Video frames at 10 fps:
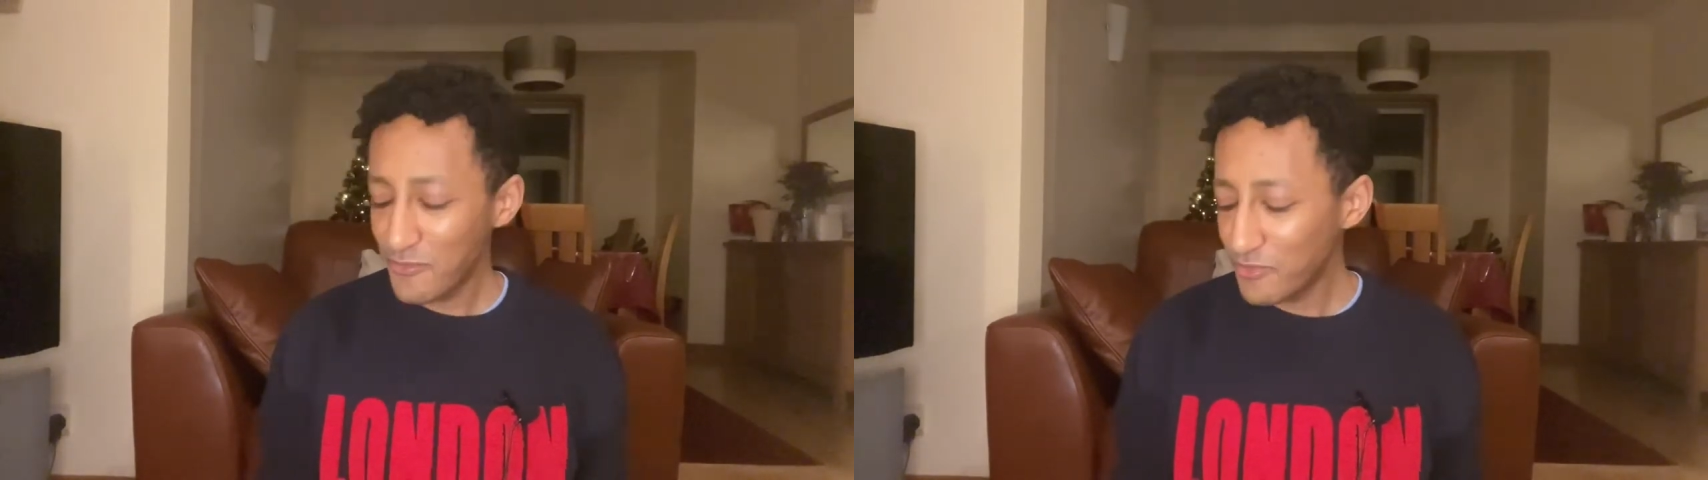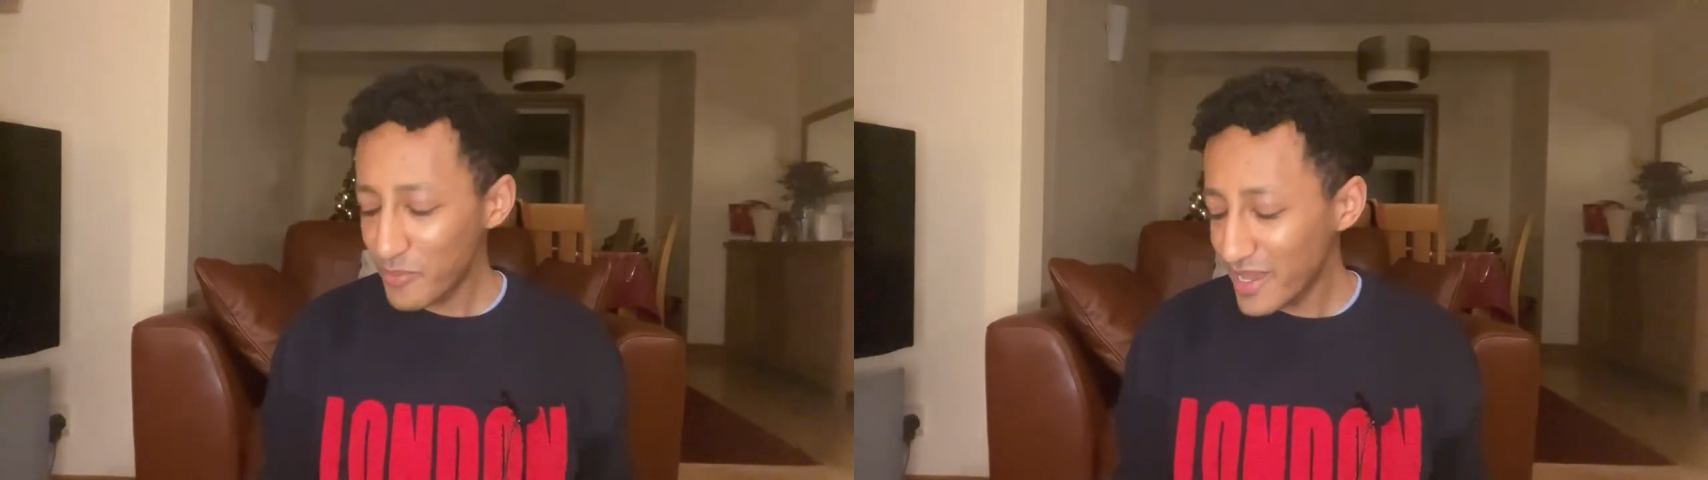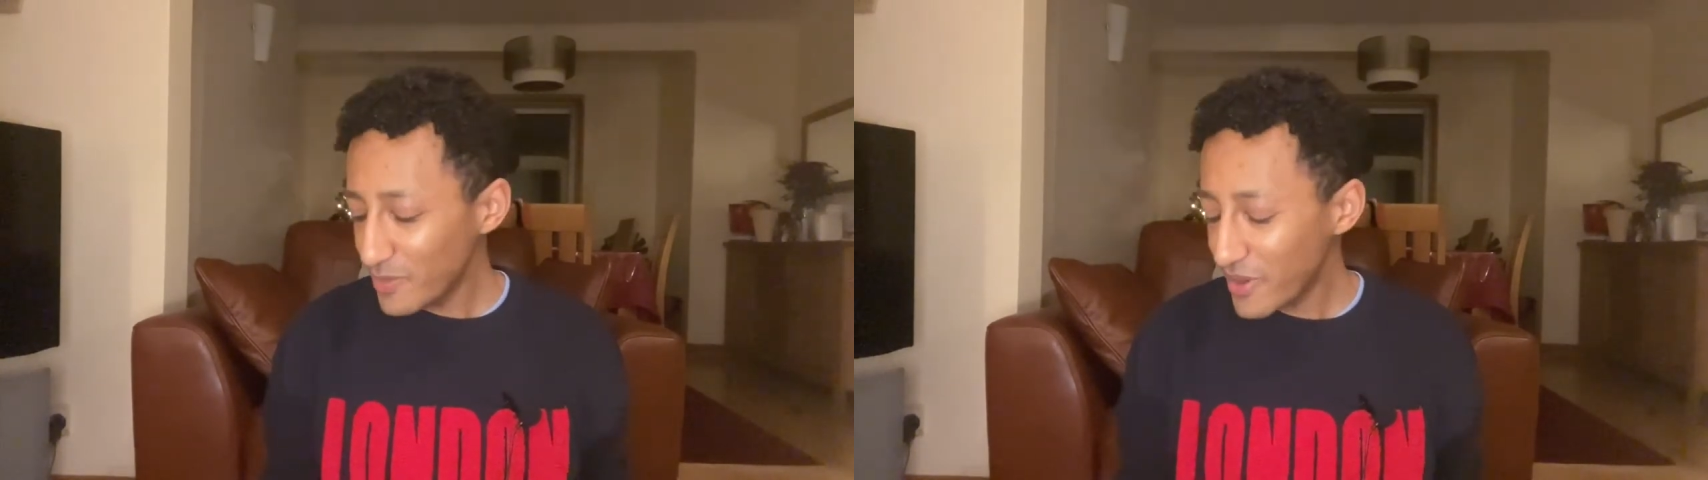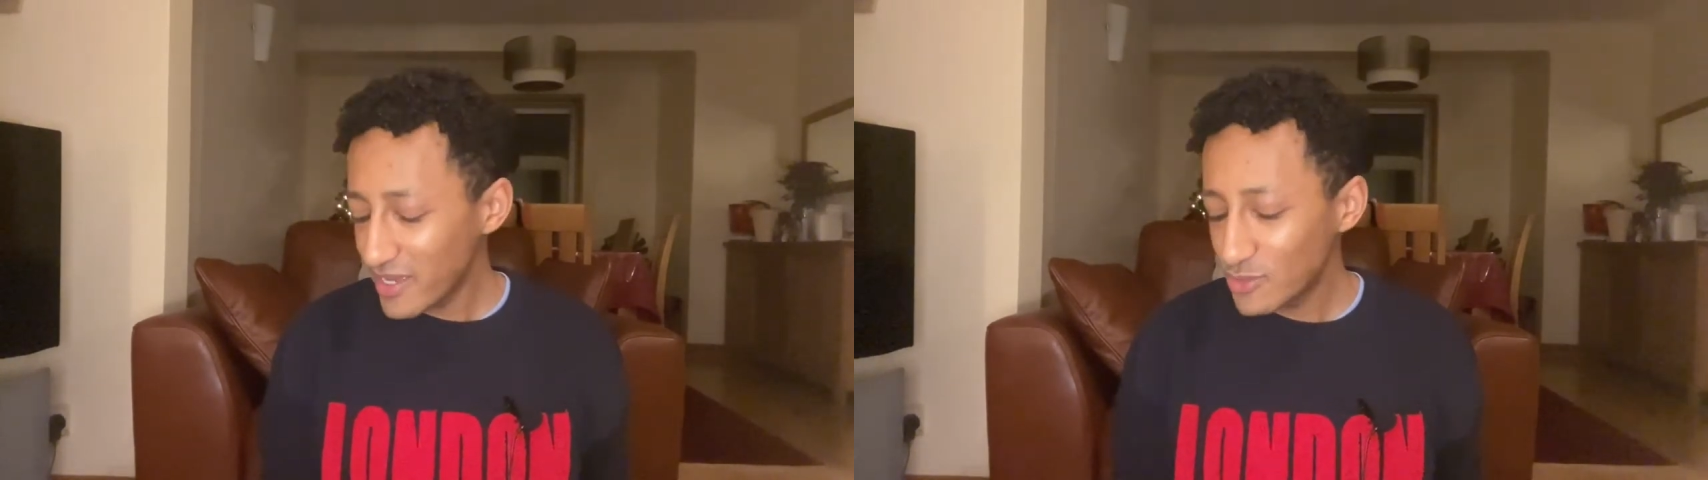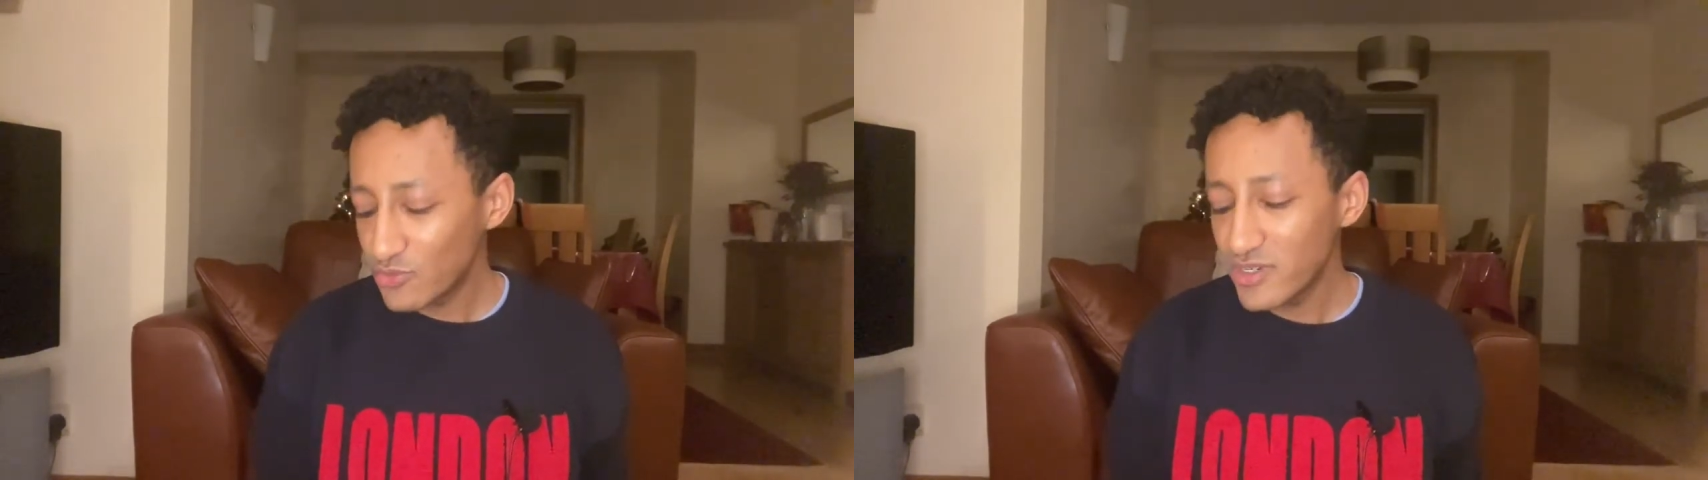for many
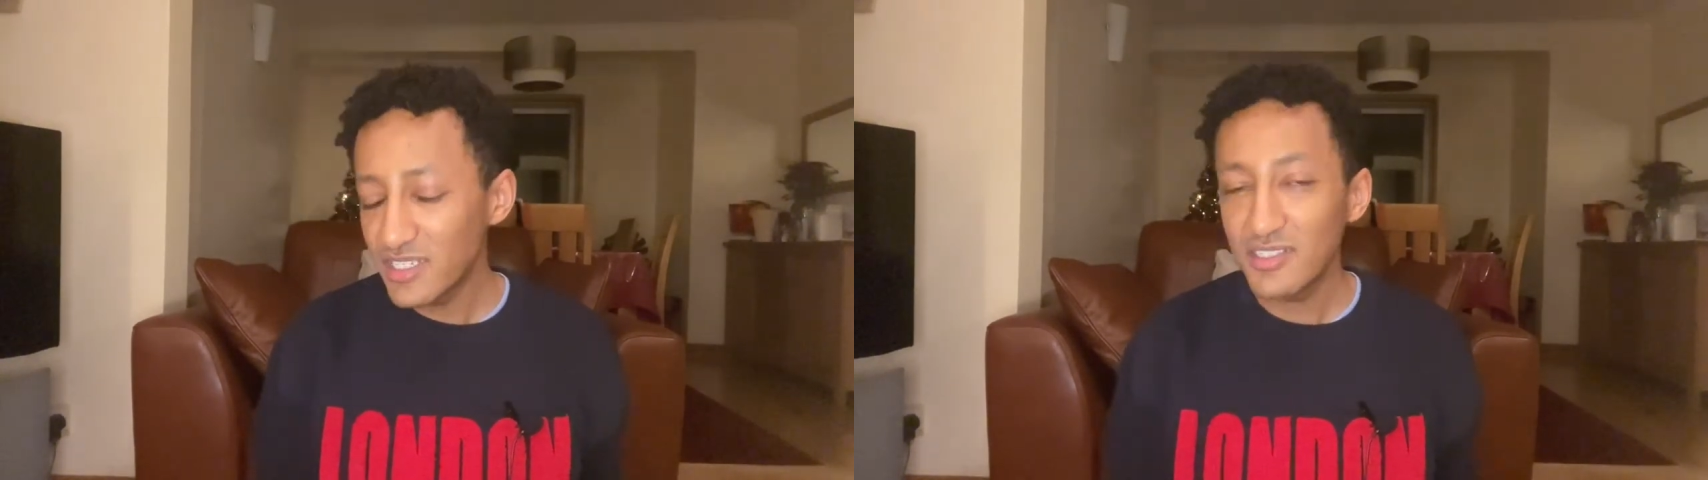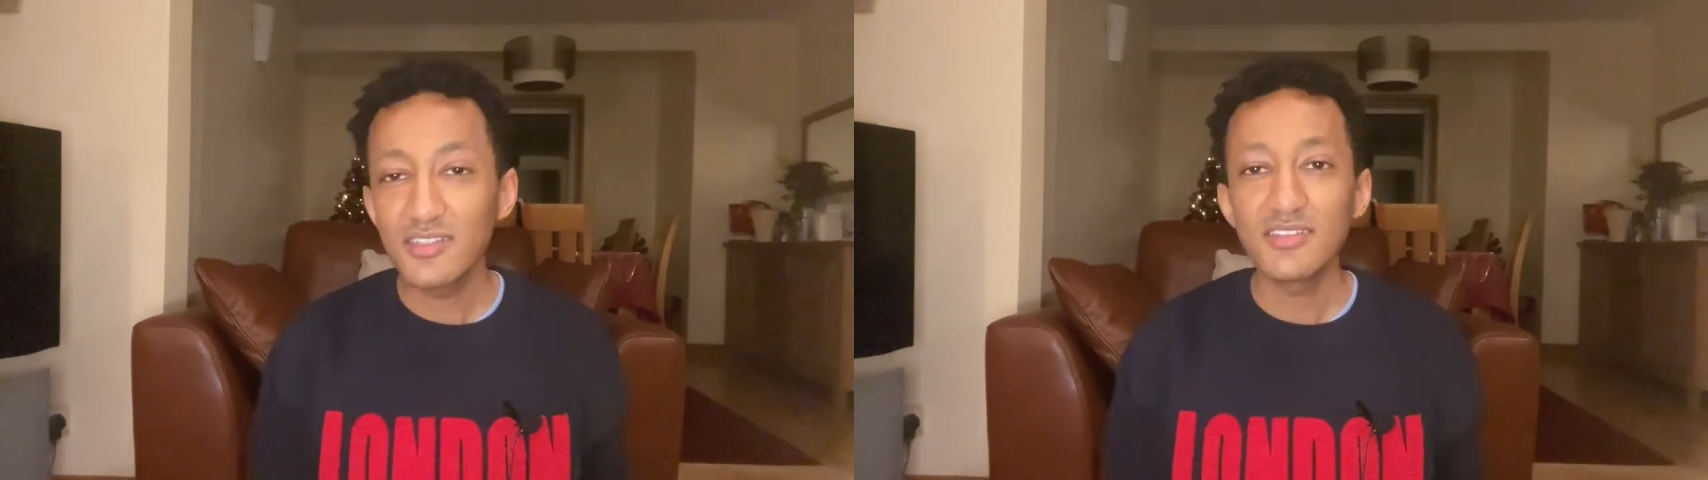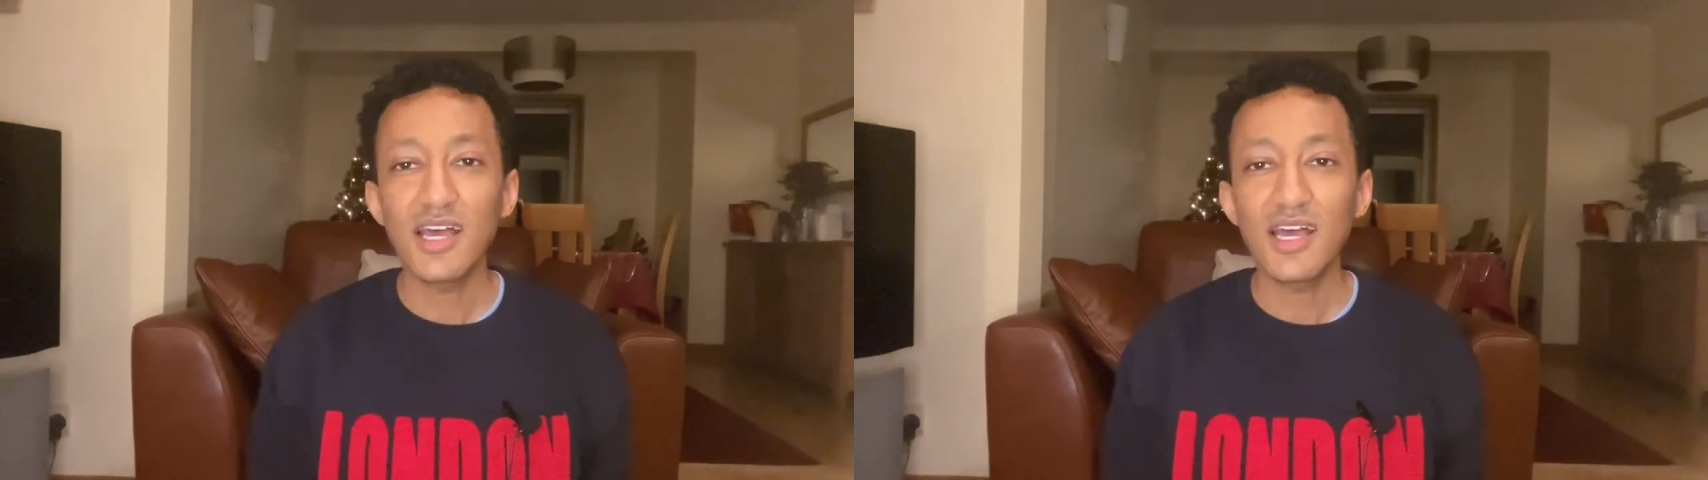personal reasons.